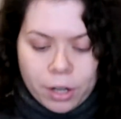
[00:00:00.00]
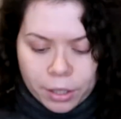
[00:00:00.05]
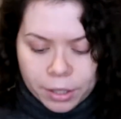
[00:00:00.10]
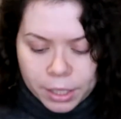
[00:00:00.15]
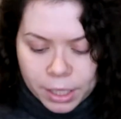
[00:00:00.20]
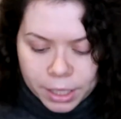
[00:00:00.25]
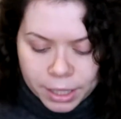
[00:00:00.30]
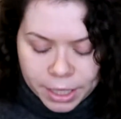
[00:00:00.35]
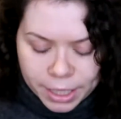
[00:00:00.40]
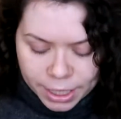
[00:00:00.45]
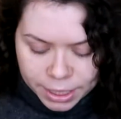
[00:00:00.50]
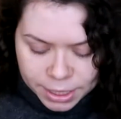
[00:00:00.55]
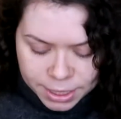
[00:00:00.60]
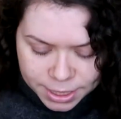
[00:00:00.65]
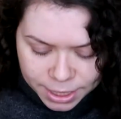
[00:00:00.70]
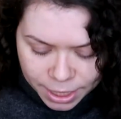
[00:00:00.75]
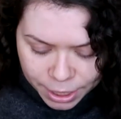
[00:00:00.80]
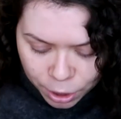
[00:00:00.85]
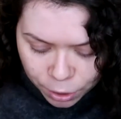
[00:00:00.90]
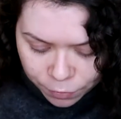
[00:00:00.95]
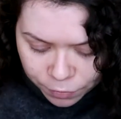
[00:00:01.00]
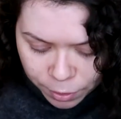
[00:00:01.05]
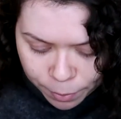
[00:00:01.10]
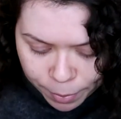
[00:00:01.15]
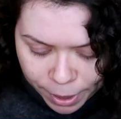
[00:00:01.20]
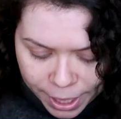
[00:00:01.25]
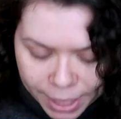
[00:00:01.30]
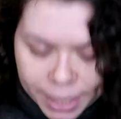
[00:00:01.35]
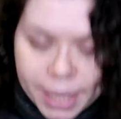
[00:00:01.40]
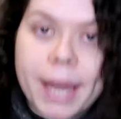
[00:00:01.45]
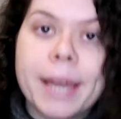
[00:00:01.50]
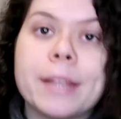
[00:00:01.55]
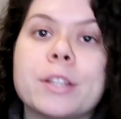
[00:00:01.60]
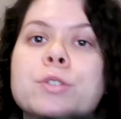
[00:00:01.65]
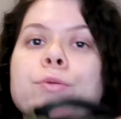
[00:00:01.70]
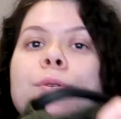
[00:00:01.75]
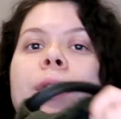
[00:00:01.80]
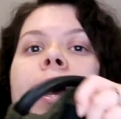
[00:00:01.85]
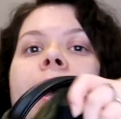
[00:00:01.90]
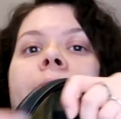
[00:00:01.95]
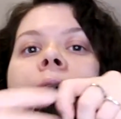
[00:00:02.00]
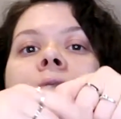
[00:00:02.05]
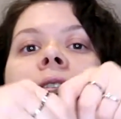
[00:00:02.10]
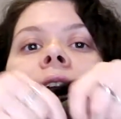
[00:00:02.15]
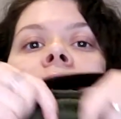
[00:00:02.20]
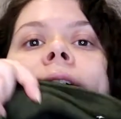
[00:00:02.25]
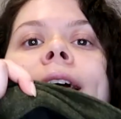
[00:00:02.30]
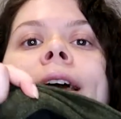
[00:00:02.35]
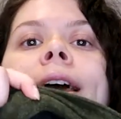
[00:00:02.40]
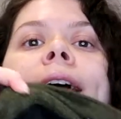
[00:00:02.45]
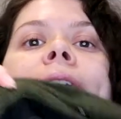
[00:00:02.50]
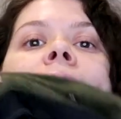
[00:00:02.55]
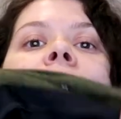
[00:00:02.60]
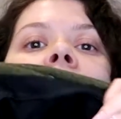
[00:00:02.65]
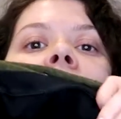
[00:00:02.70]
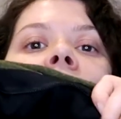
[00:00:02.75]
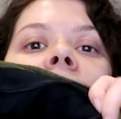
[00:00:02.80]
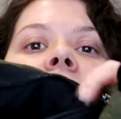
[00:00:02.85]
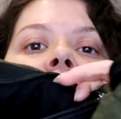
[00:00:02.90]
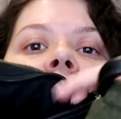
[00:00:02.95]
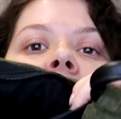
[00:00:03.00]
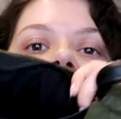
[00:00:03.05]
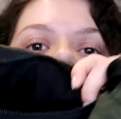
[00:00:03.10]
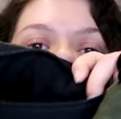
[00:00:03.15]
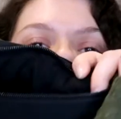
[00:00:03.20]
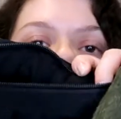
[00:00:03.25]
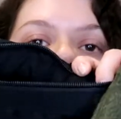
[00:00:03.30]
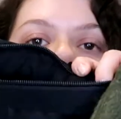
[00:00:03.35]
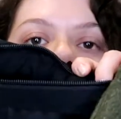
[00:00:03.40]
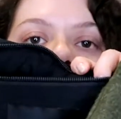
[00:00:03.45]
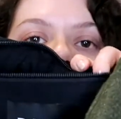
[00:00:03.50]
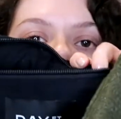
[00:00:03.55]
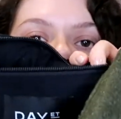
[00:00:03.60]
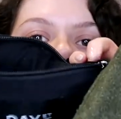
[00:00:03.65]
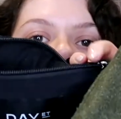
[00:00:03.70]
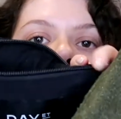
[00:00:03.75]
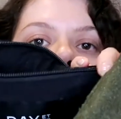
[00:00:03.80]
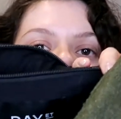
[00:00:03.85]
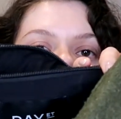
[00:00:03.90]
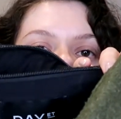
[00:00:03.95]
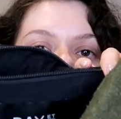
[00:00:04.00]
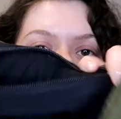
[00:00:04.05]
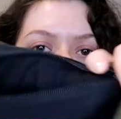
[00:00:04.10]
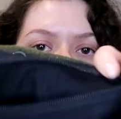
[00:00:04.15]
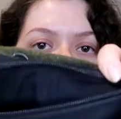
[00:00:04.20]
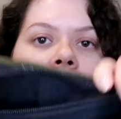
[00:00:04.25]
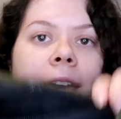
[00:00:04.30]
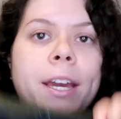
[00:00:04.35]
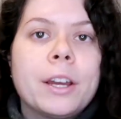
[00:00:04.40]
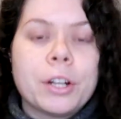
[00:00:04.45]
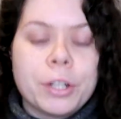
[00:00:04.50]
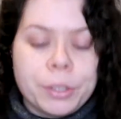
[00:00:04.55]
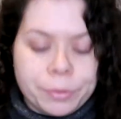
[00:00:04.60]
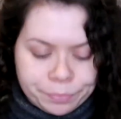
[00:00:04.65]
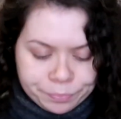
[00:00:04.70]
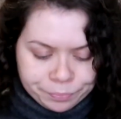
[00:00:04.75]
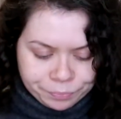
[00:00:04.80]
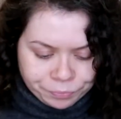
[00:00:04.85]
On the inside of the bag, I do have a zipper pocket in there,